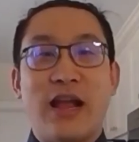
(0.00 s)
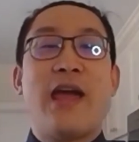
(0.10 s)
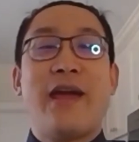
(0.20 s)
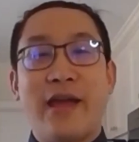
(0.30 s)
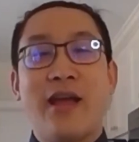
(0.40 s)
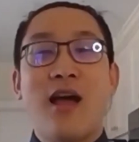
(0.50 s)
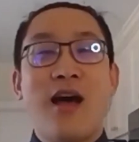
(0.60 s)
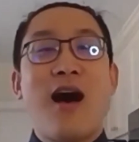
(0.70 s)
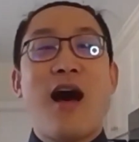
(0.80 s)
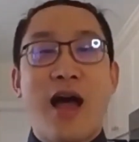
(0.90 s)
hey,
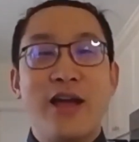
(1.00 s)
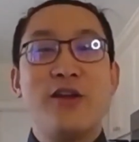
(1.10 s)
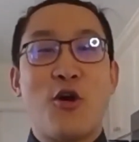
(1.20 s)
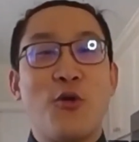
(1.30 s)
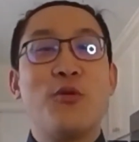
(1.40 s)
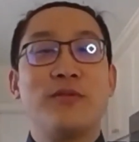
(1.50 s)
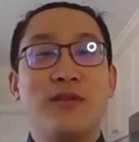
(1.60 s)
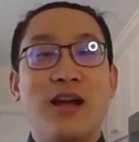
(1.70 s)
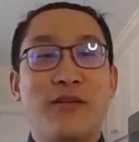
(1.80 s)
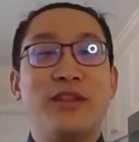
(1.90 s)
I know
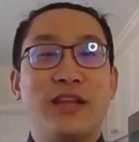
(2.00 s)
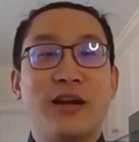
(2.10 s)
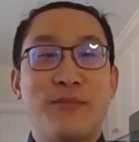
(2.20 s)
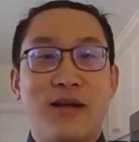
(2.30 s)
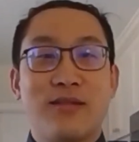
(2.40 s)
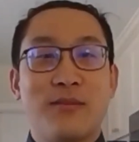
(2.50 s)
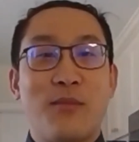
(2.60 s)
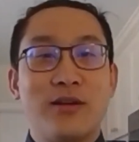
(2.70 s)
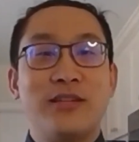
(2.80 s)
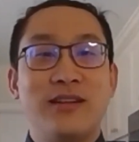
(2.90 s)
everything about the
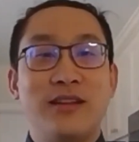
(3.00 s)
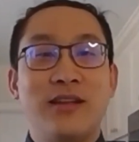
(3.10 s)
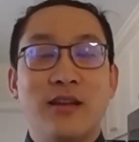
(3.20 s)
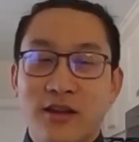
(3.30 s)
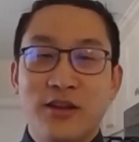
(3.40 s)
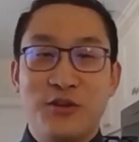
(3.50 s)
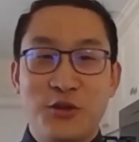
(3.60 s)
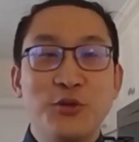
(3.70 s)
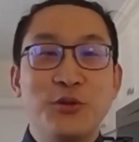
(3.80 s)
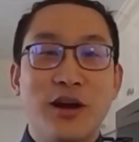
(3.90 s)
martini,
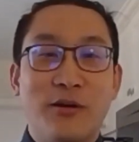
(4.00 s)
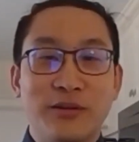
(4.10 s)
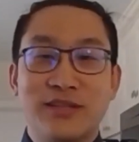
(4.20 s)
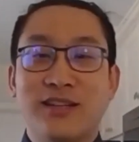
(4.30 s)
you don't.